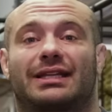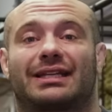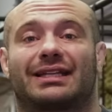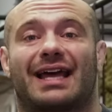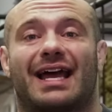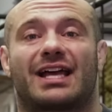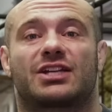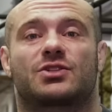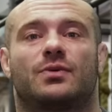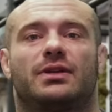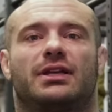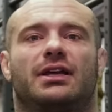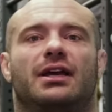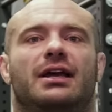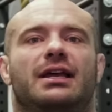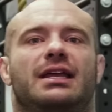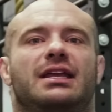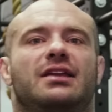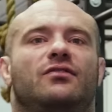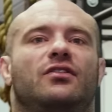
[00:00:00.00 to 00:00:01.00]
than last week,
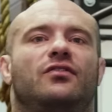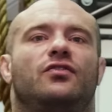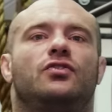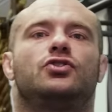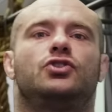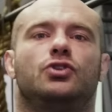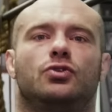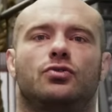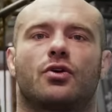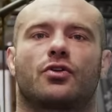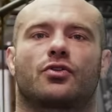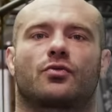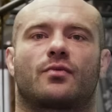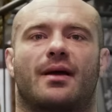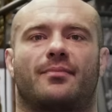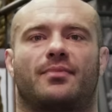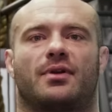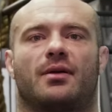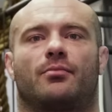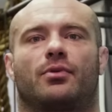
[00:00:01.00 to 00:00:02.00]
even if you do know the
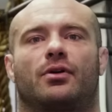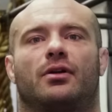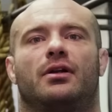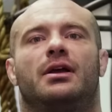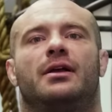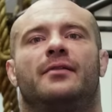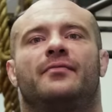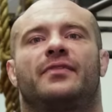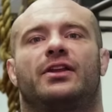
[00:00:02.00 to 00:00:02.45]
rep number.